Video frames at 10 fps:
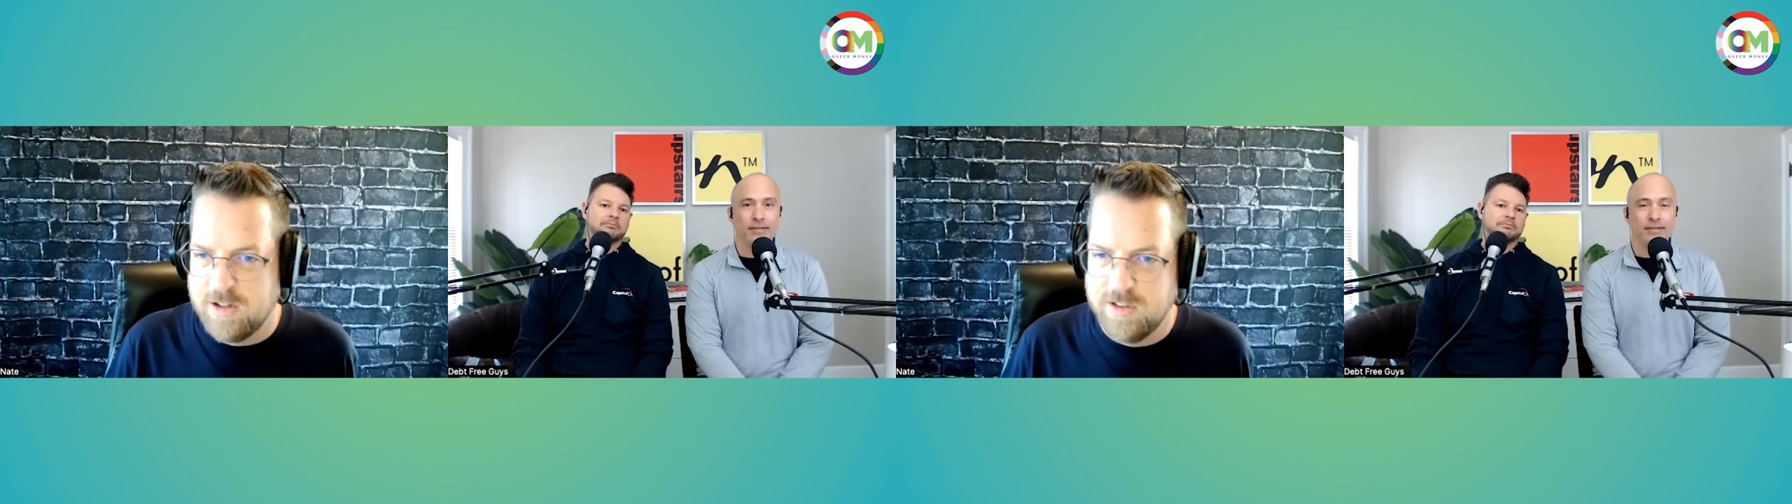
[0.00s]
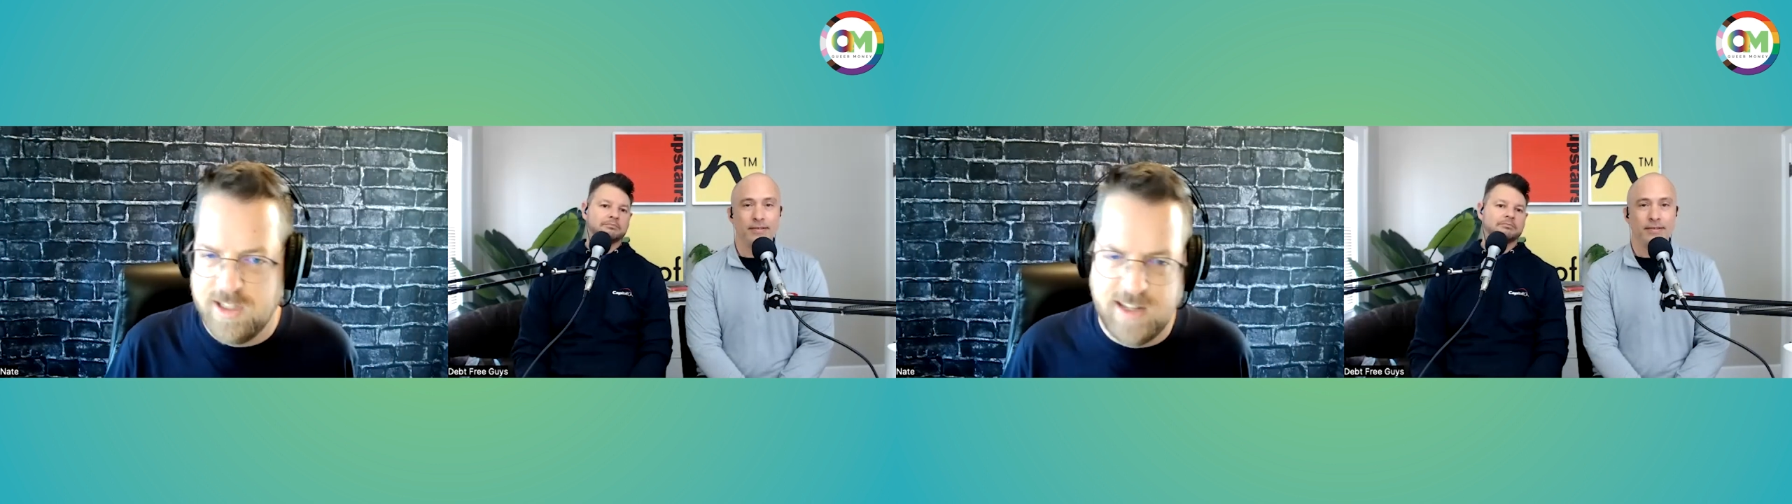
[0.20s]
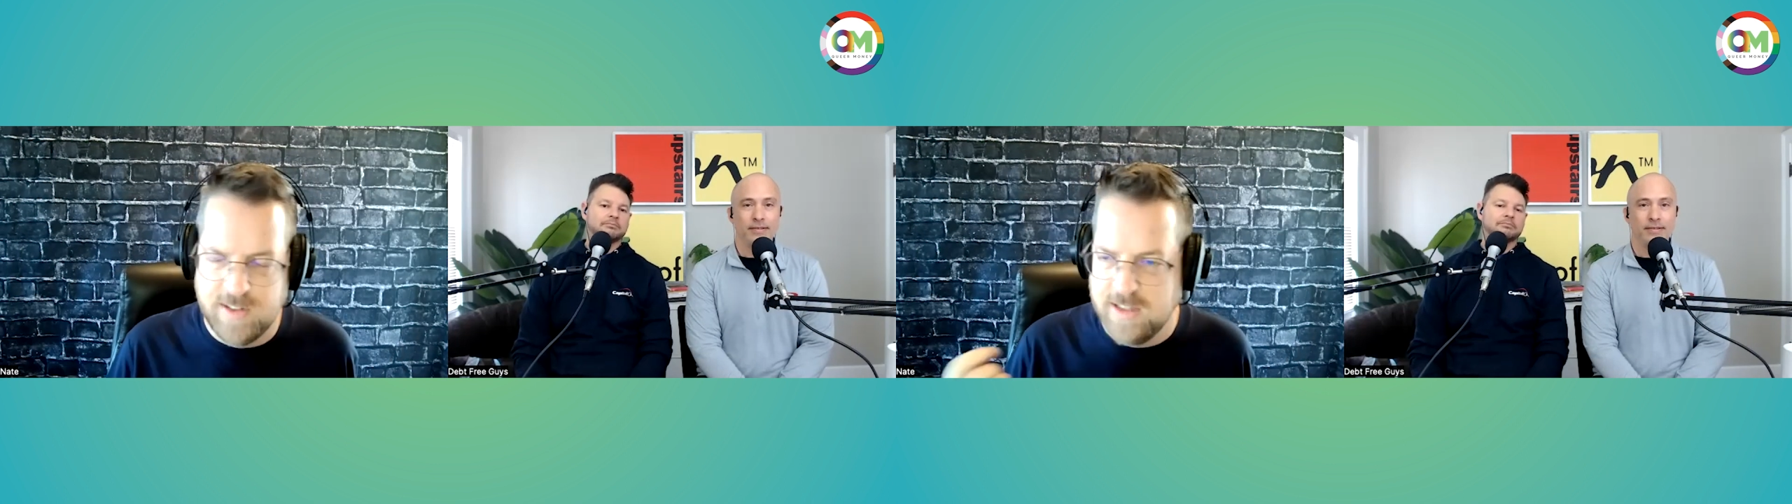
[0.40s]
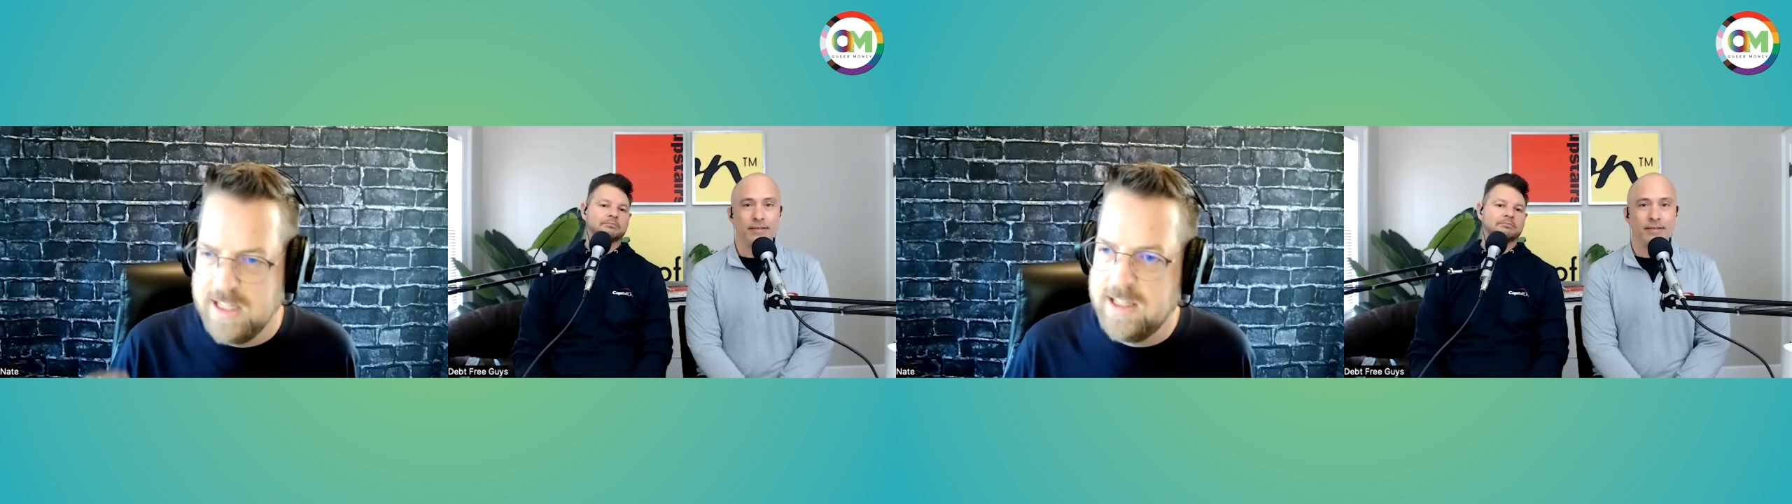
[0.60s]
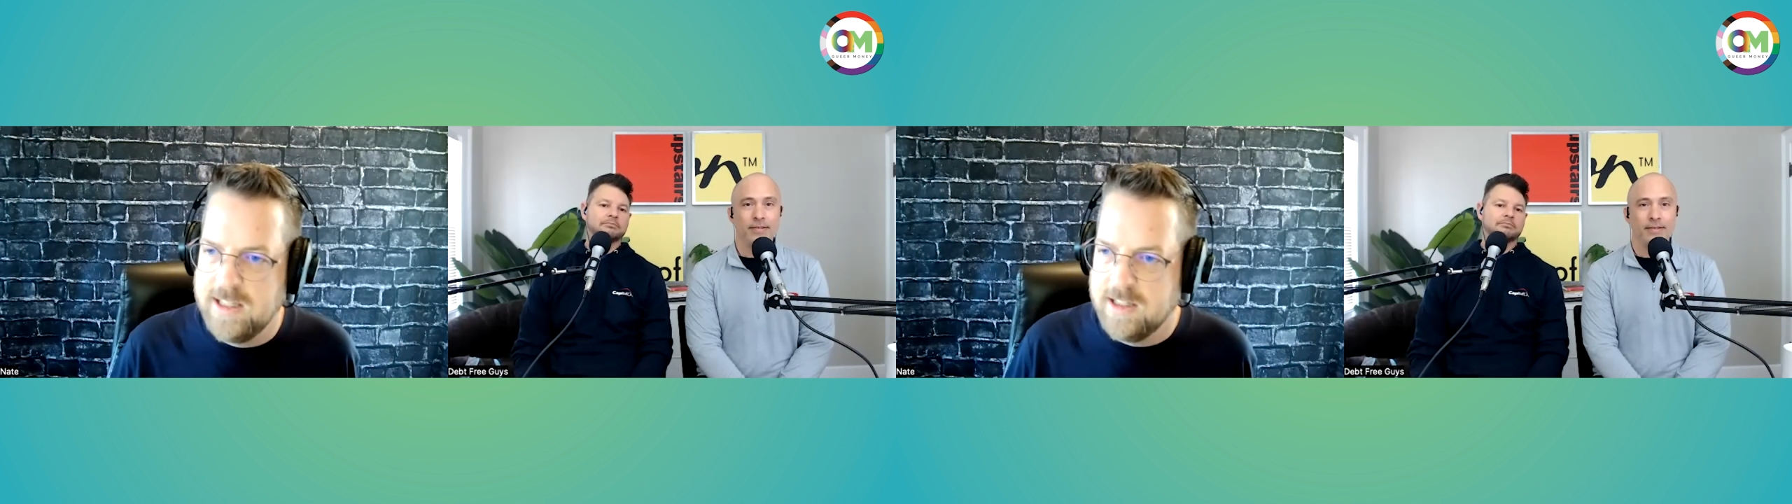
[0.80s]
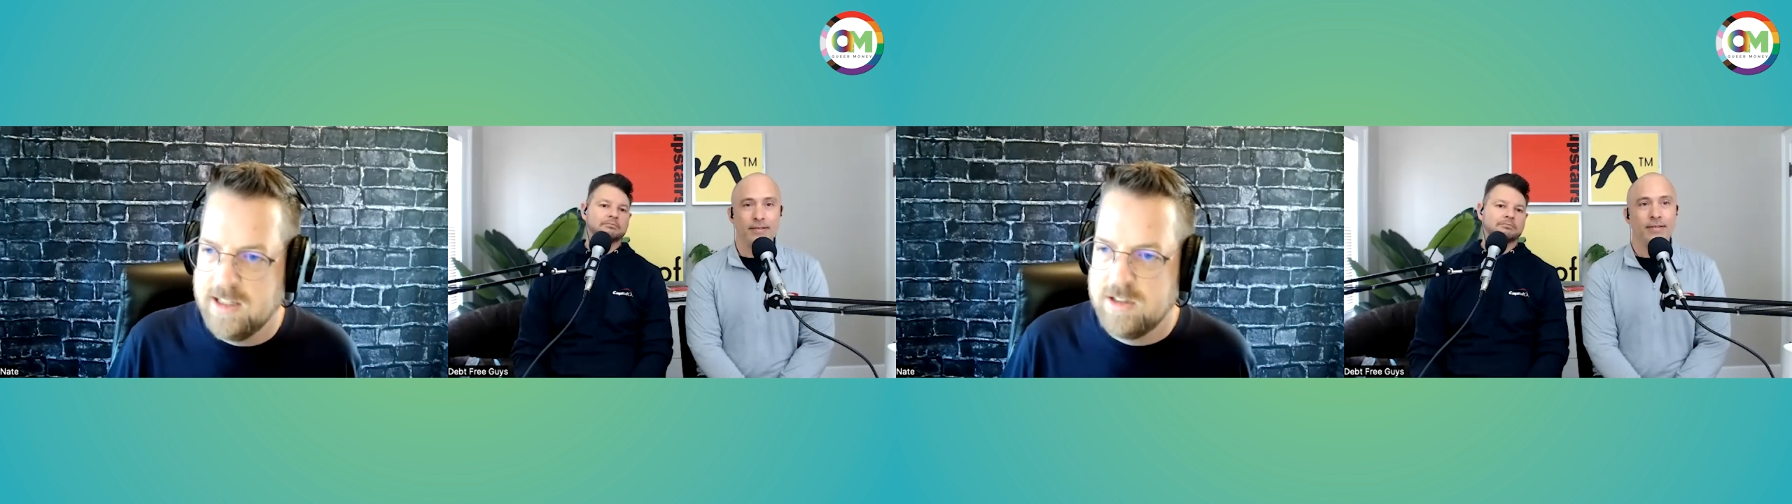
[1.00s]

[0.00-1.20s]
Currently, I have a link in the